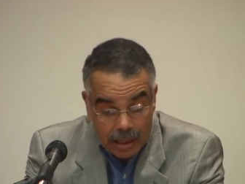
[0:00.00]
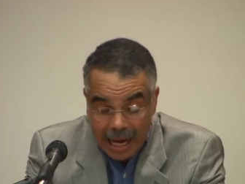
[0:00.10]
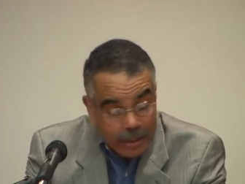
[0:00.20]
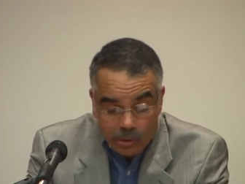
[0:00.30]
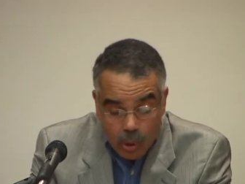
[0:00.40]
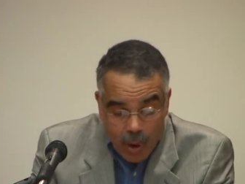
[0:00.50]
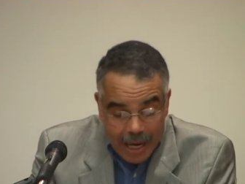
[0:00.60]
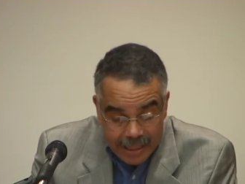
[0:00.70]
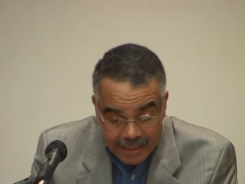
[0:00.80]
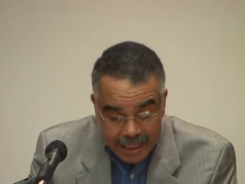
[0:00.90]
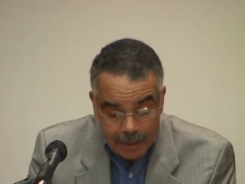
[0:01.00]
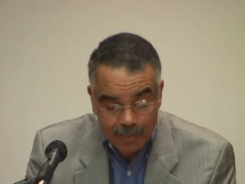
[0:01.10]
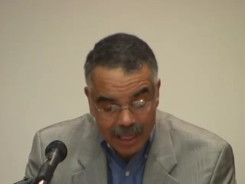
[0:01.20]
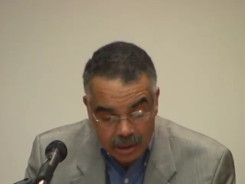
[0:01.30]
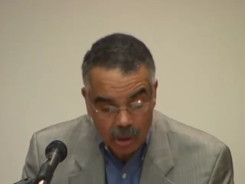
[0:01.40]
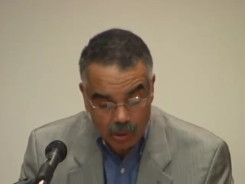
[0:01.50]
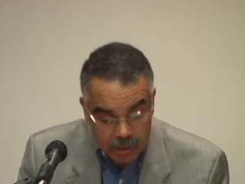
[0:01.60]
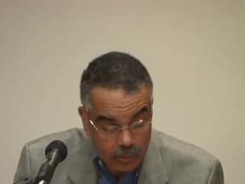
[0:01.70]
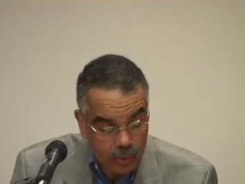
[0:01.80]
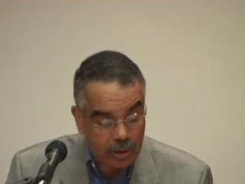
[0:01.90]
I don't know why I said it, but I told
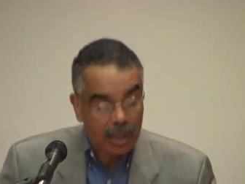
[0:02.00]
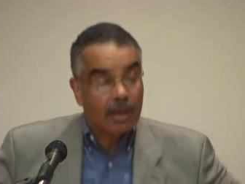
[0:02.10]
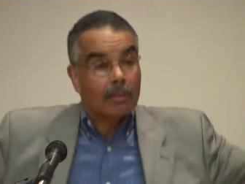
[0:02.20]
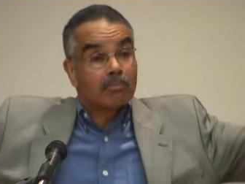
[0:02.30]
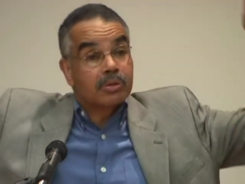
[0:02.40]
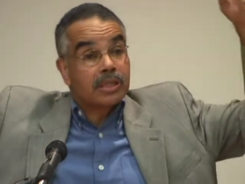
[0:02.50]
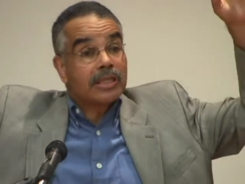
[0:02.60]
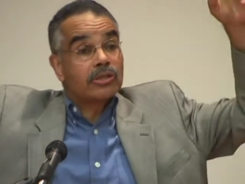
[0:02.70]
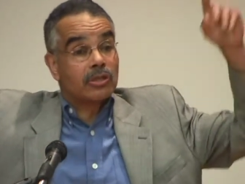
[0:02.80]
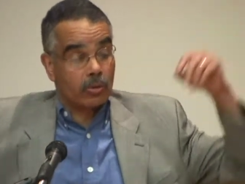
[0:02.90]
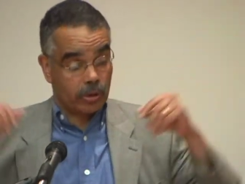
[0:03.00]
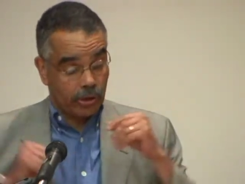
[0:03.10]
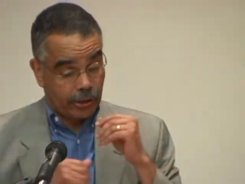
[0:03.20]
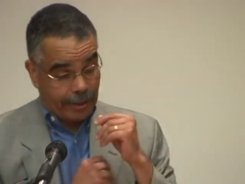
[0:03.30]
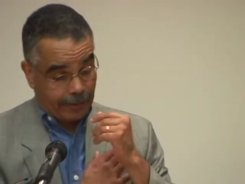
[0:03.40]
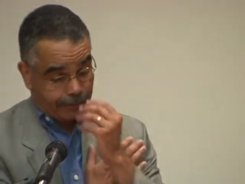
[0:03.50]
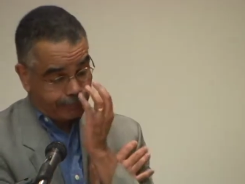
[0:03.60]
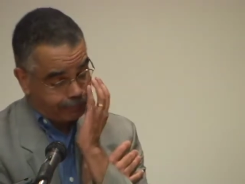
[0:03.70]
Linwood, please don't hurt him.